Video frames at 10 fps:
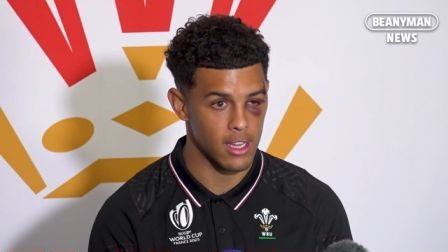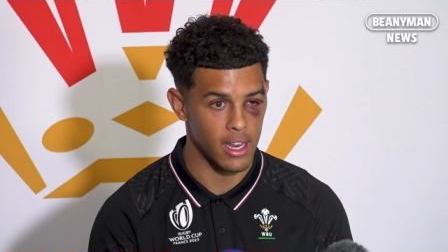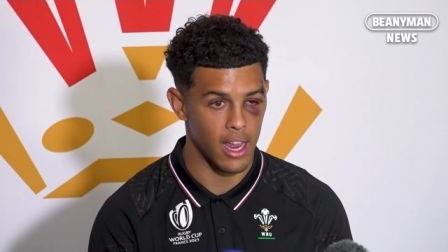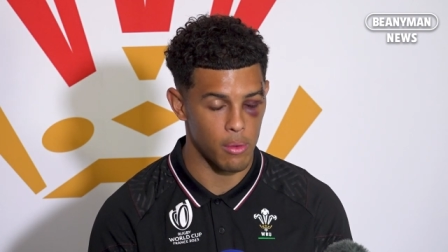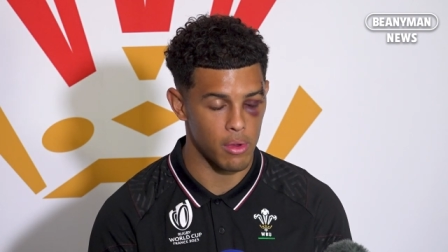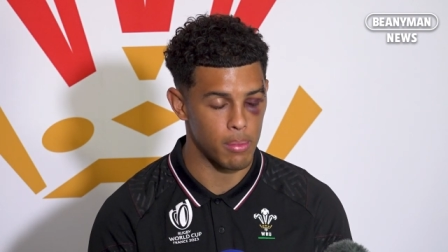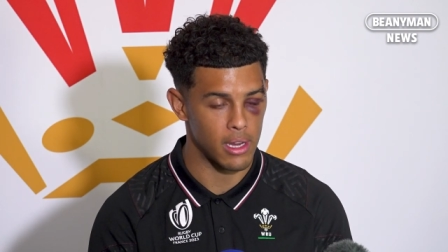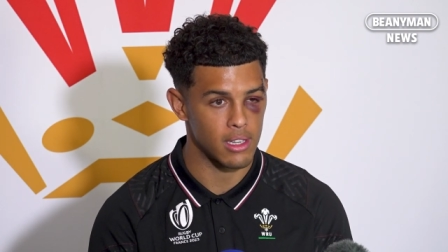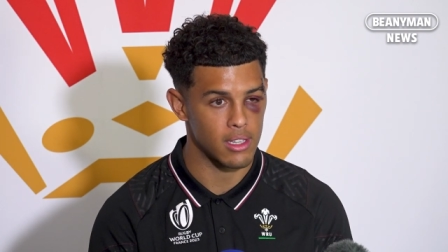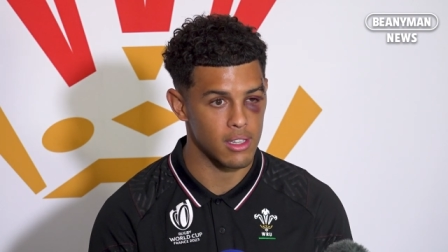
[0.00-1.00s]
saying how we've
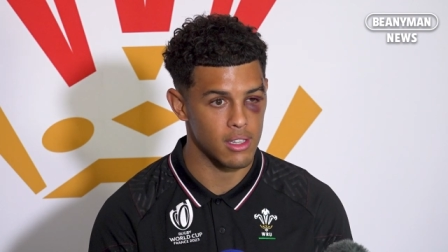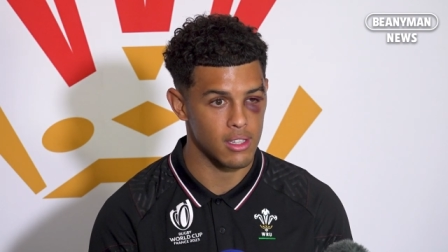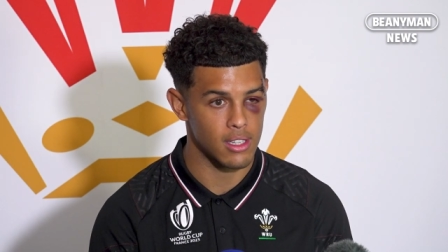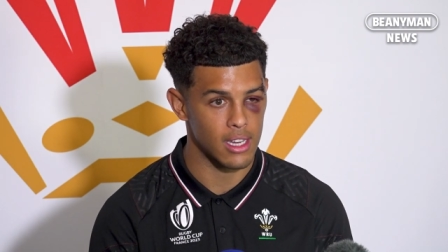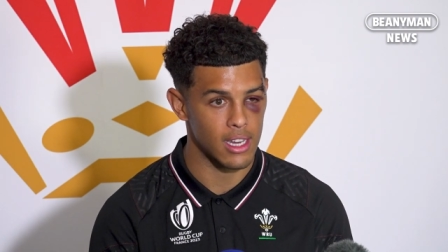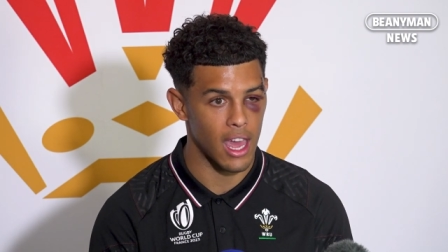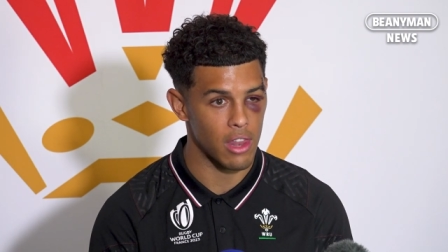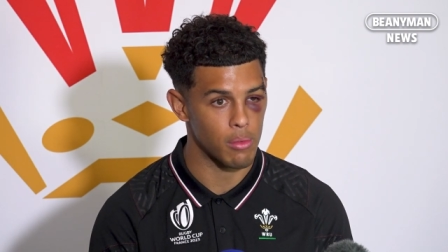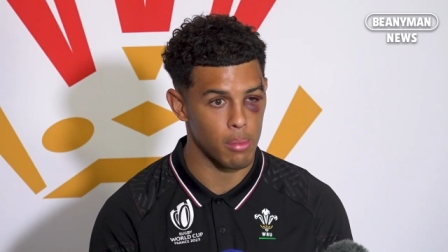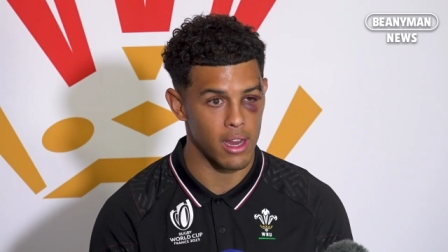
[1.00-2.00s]
been sticking
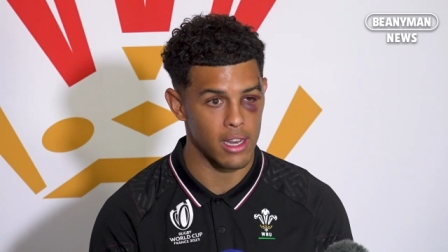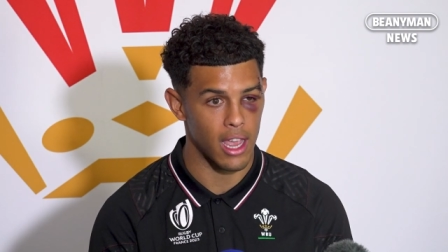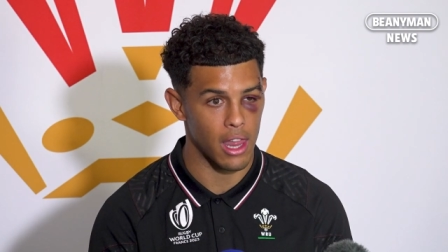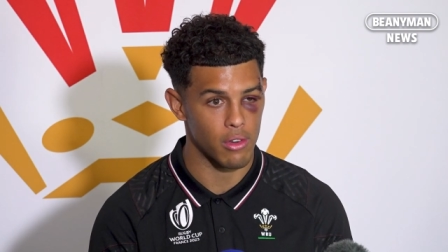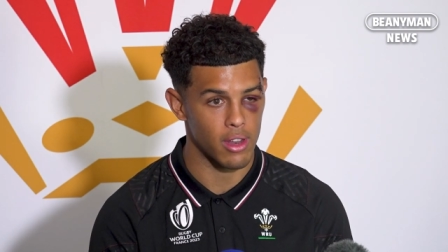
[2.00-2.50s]
together and playing together,